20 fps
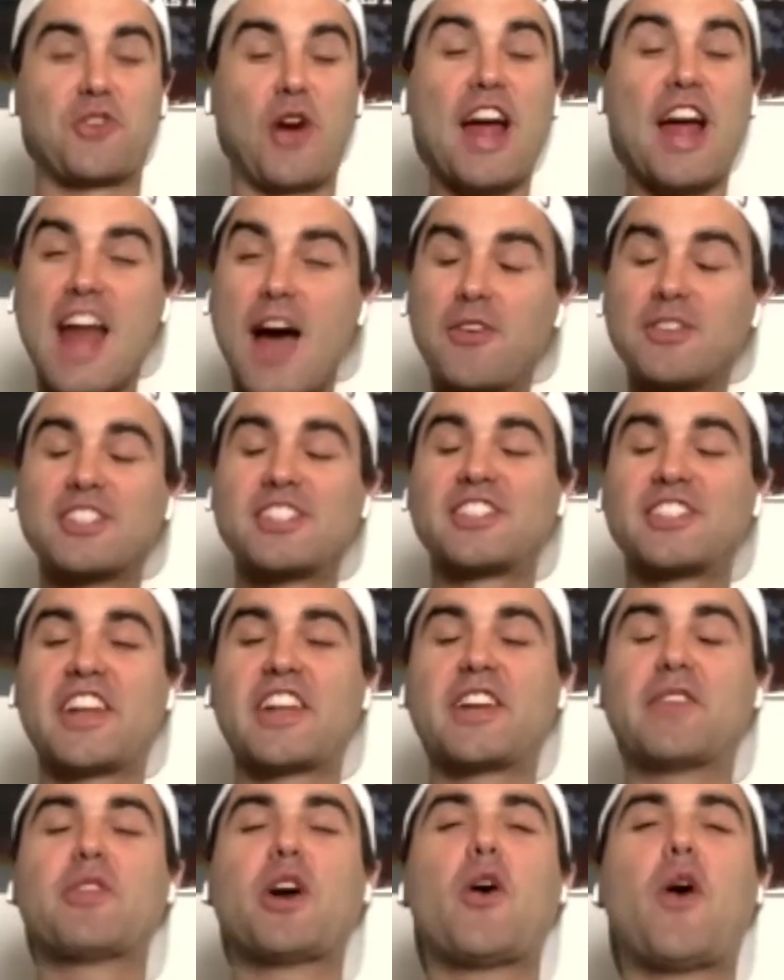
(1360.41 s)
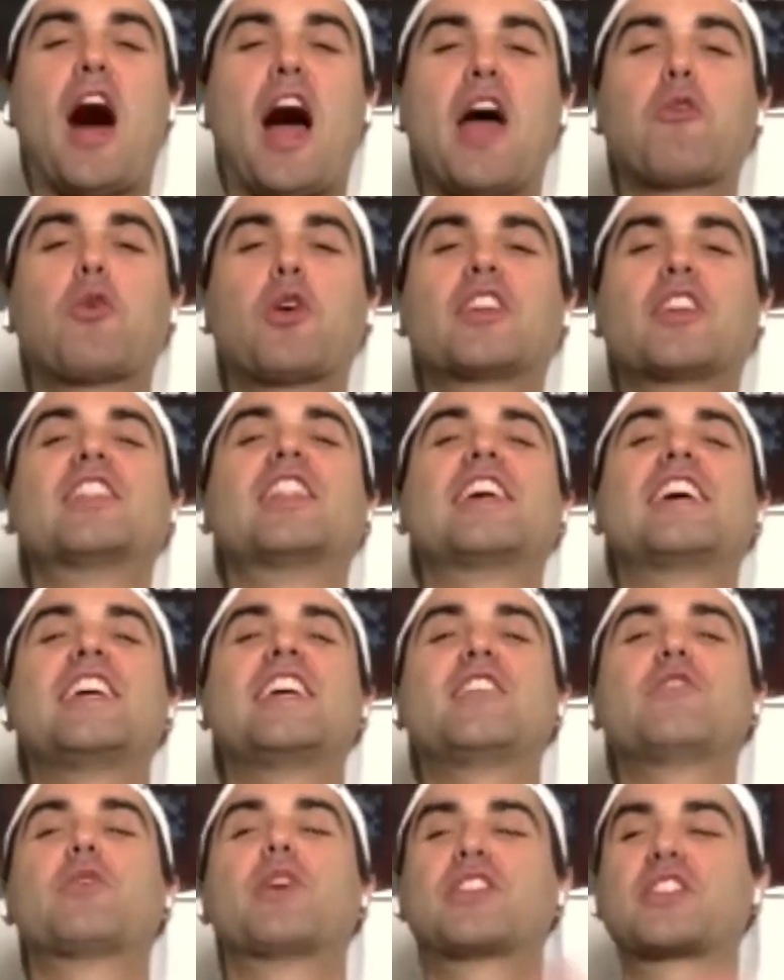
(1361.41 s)
Right now with Stidham, though, I would
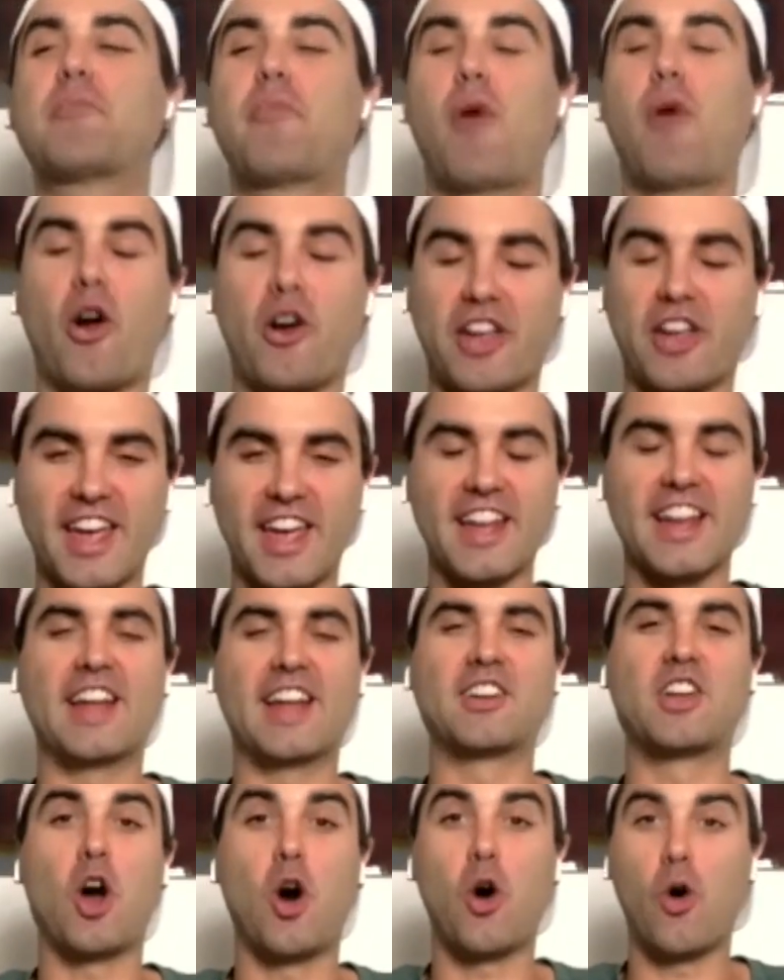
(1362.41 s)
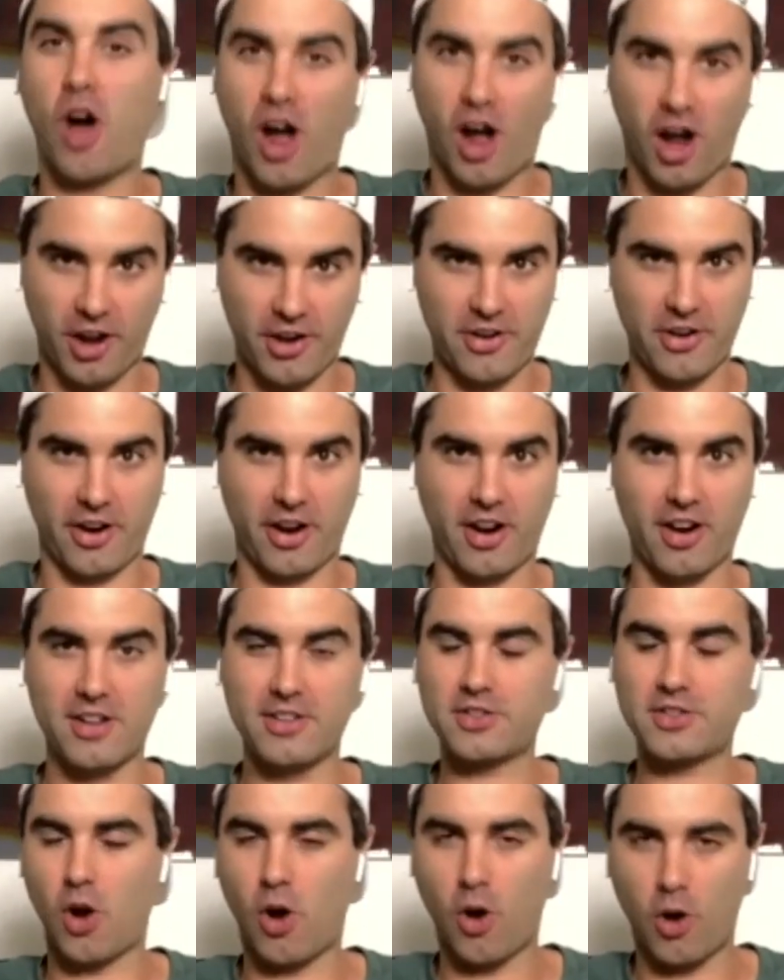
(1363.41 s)
lean with the market and go under,
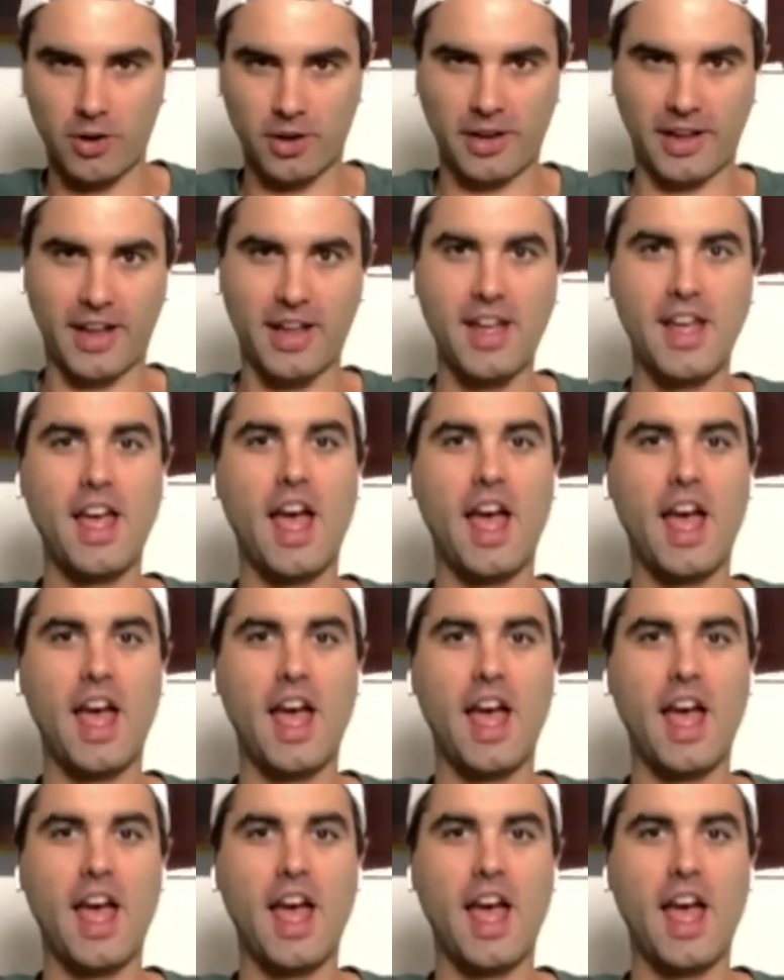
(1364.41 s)
totally.